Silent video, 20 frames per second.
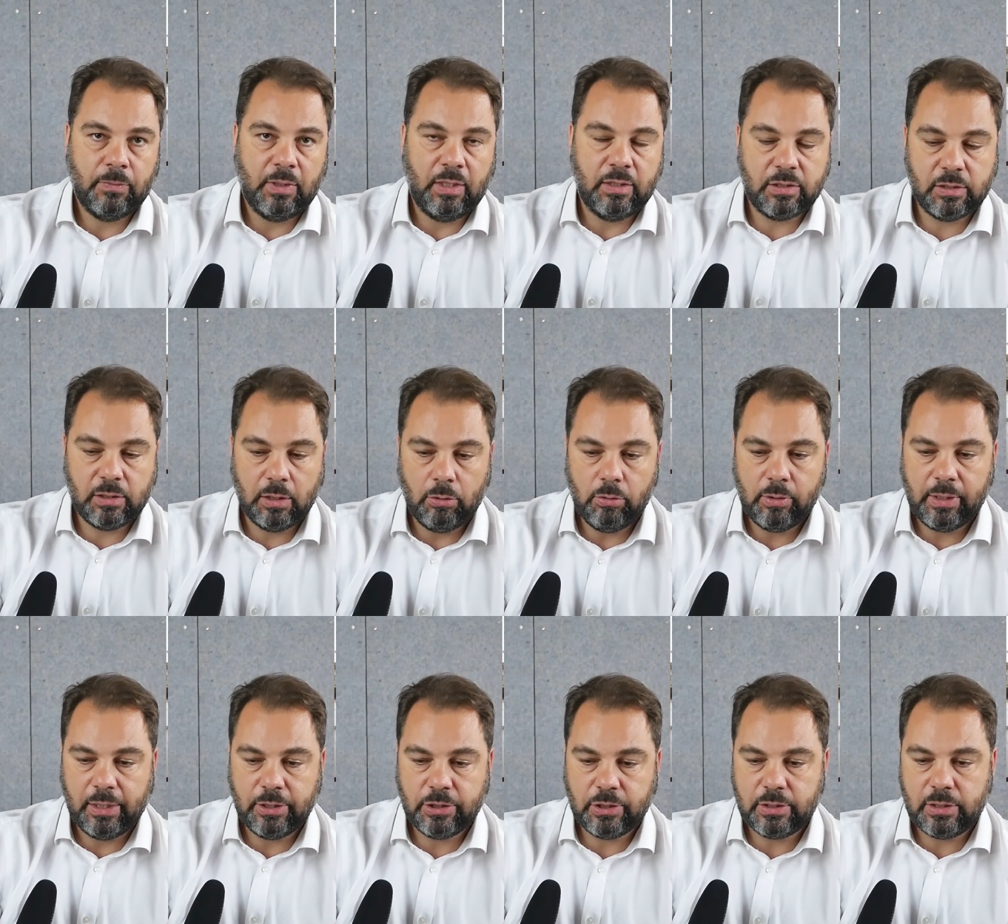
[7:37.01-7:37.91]
A slow
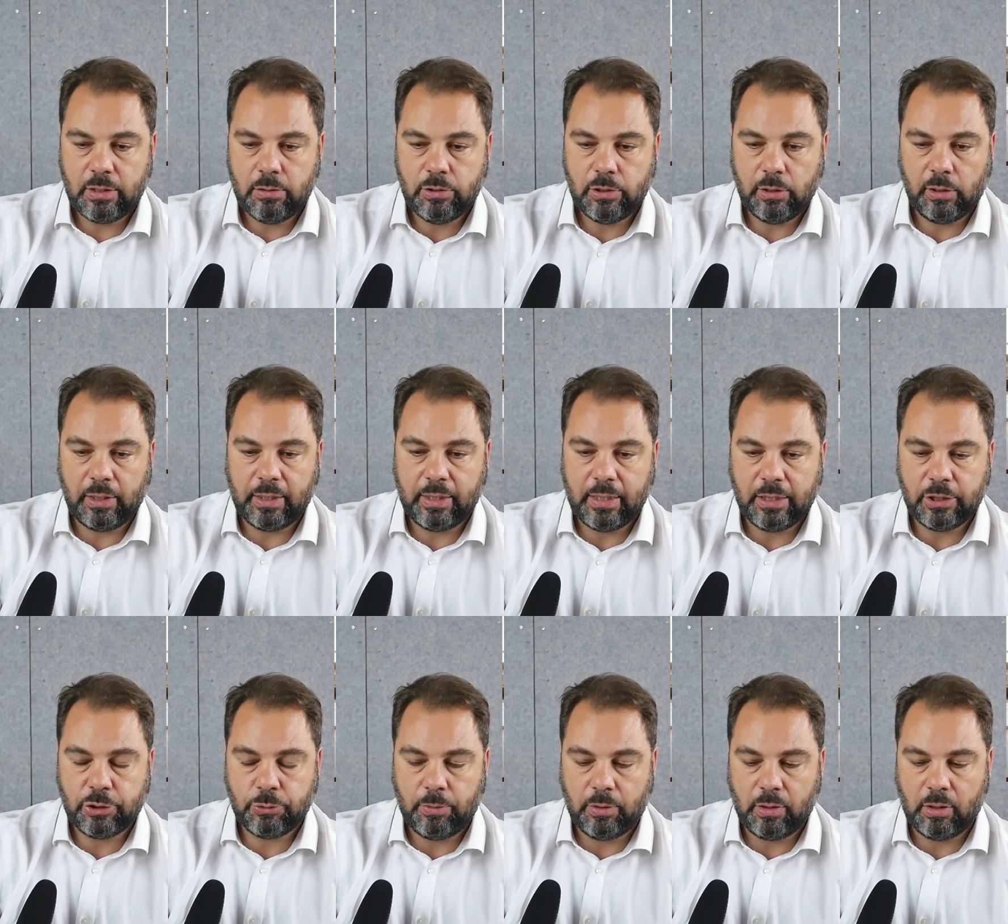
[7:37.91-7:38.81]
catch is usually a
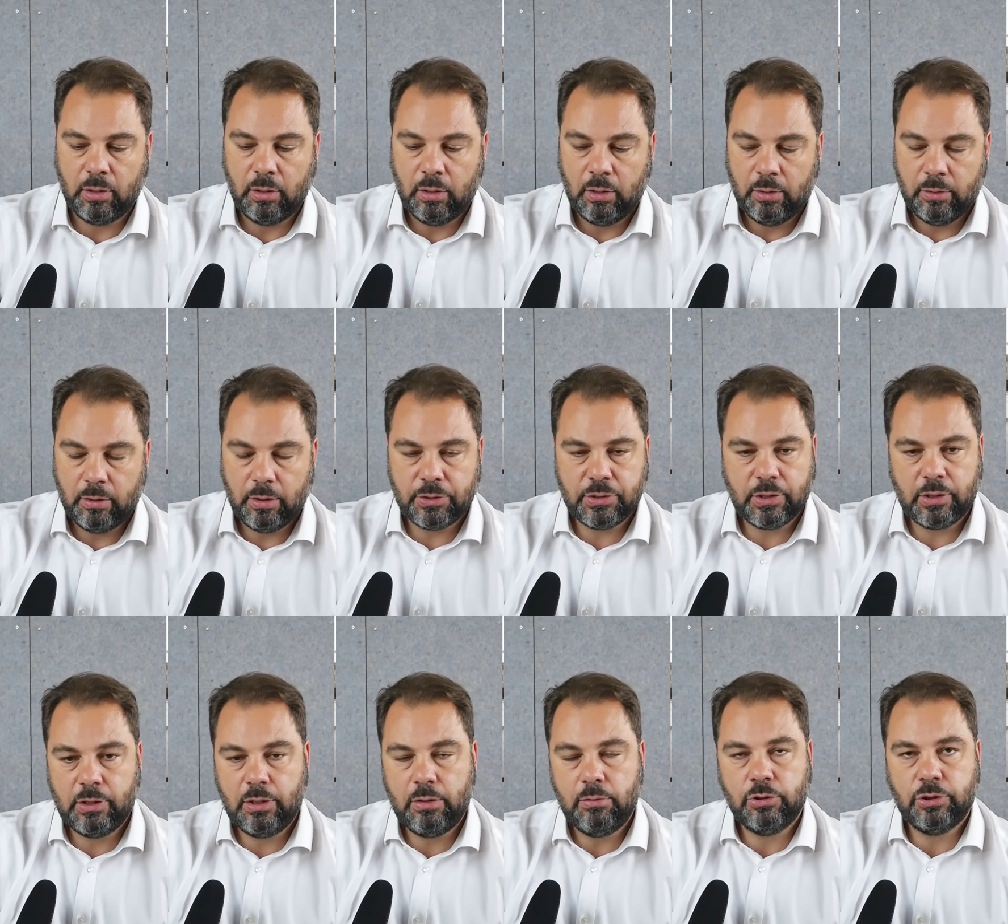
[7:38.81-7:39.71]
catch where there is a
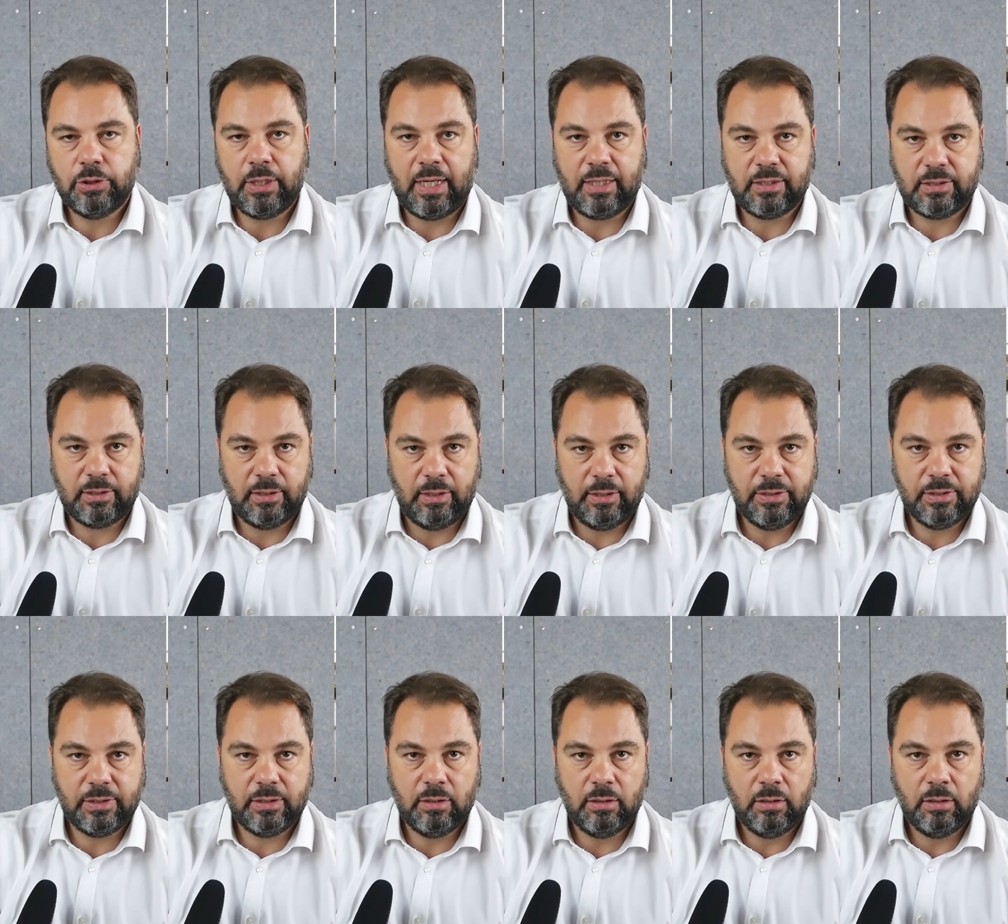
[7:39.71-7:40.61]
huge task
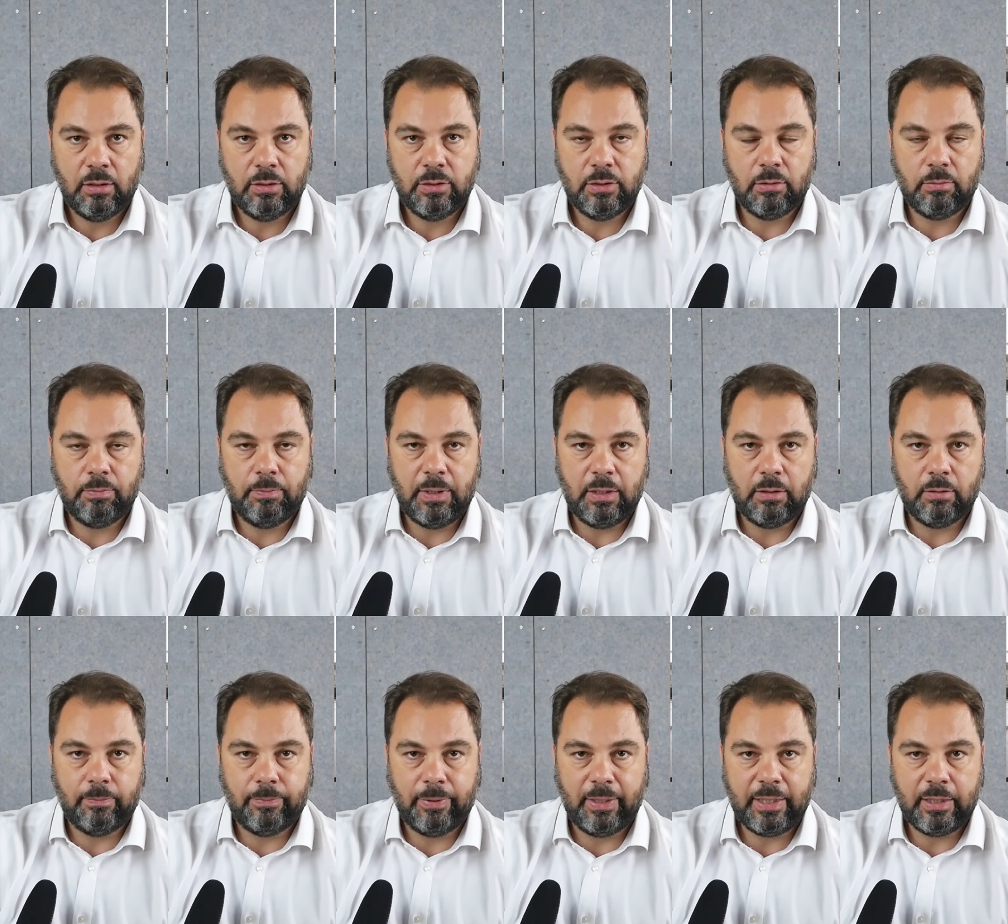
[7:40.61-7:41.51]
list to be
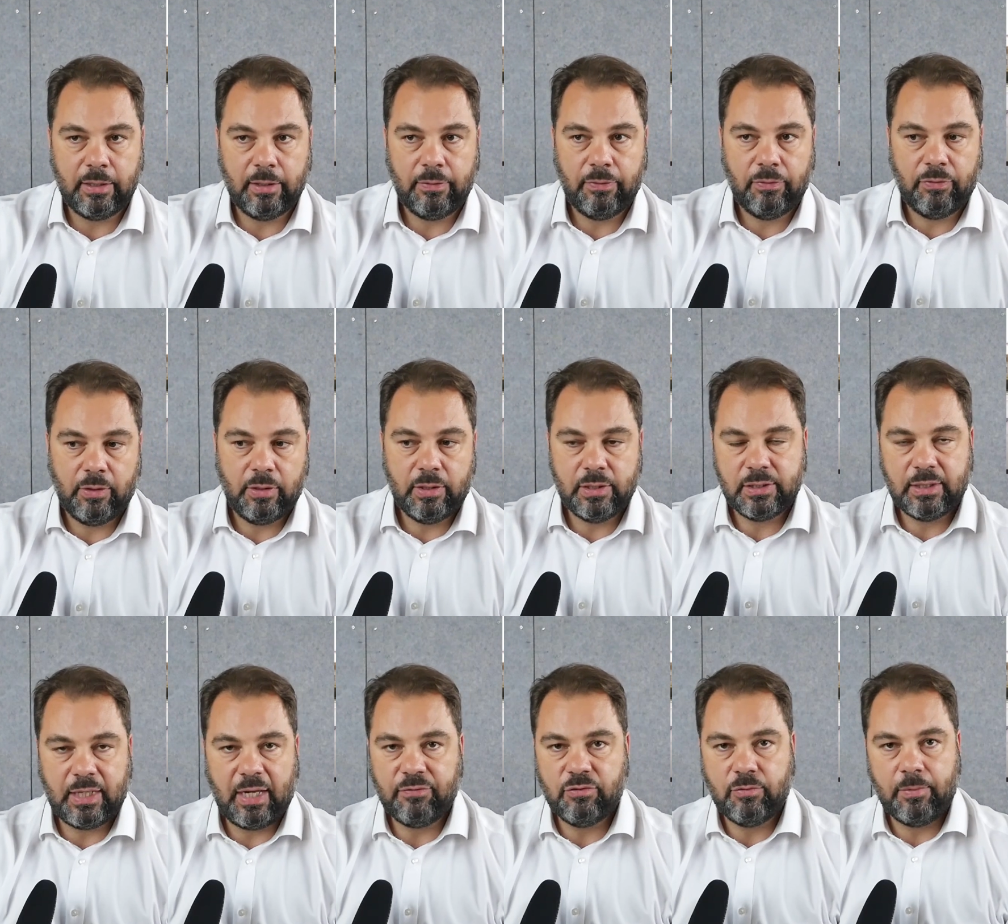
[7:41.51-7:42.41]
completed that doesn't
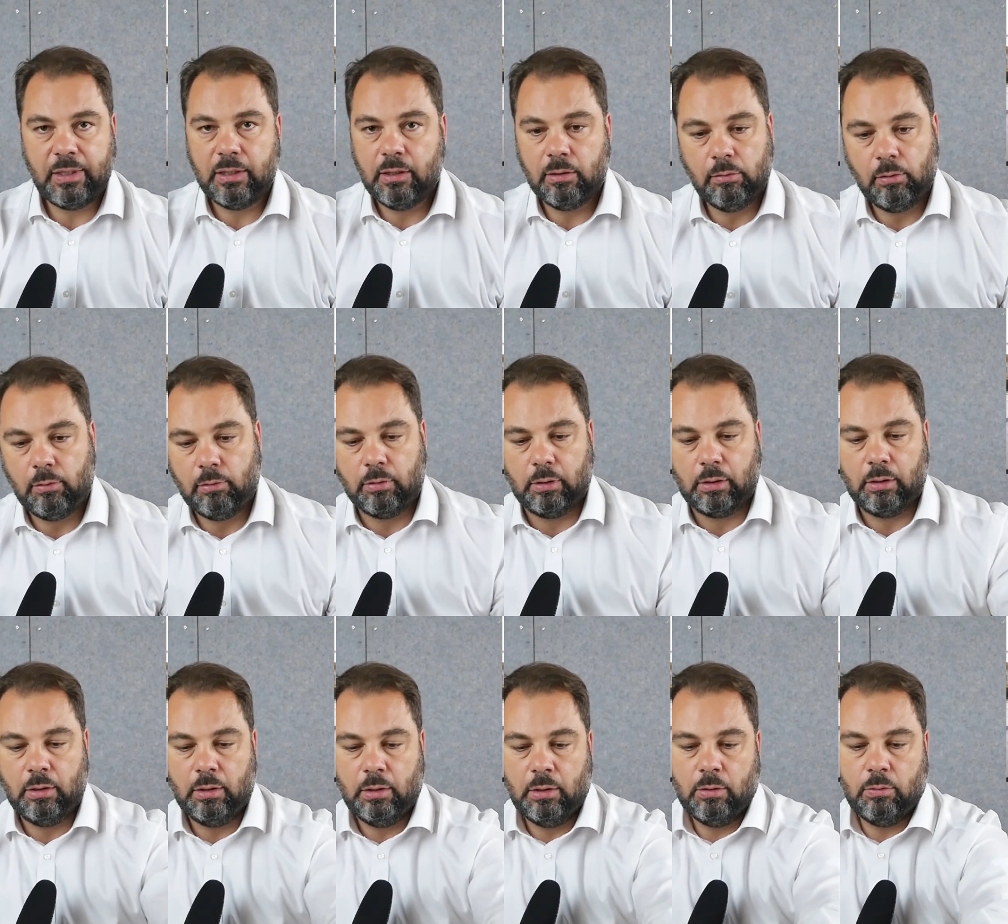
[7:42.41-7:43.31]
have to be that long.
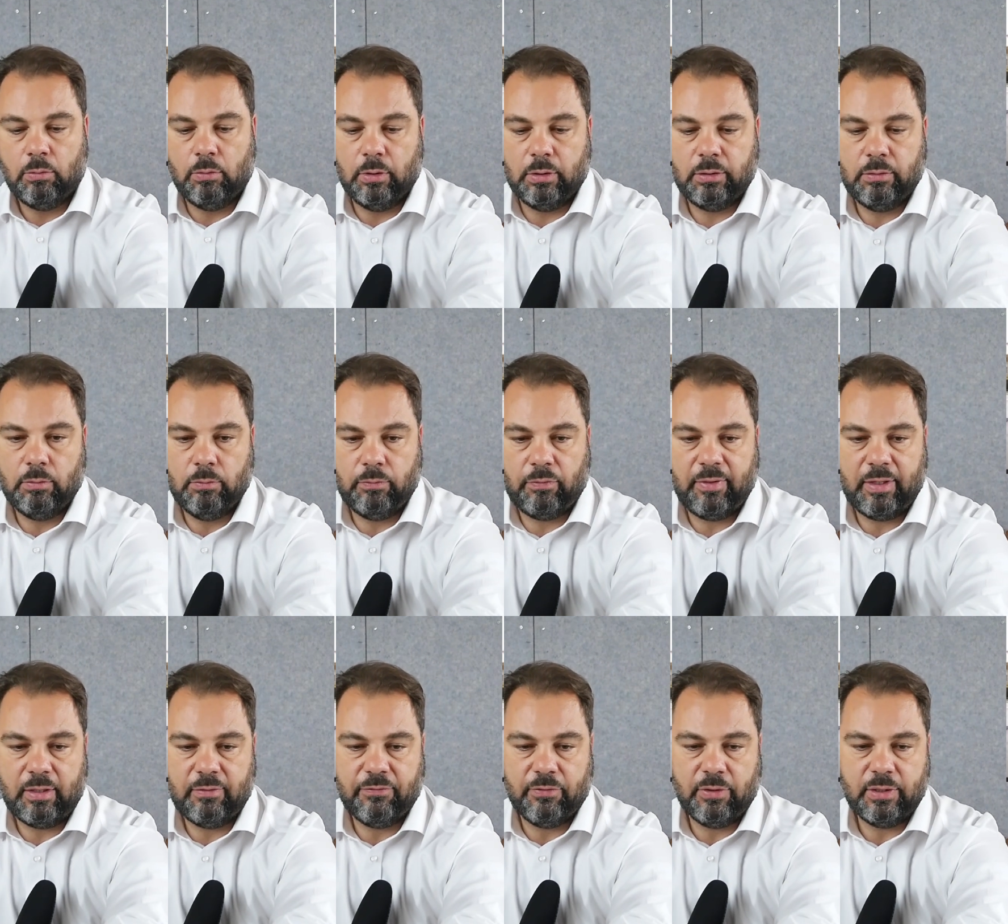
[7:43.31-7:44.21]
One
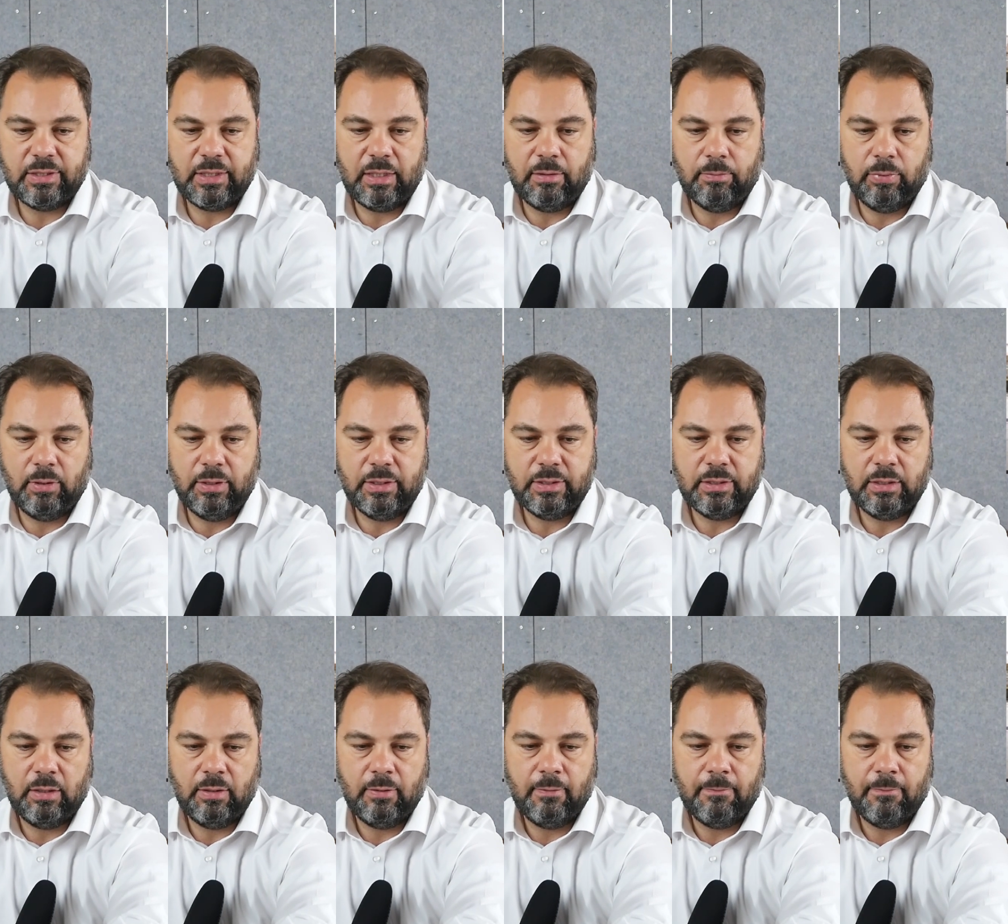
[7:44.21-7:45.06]
thing, for example, is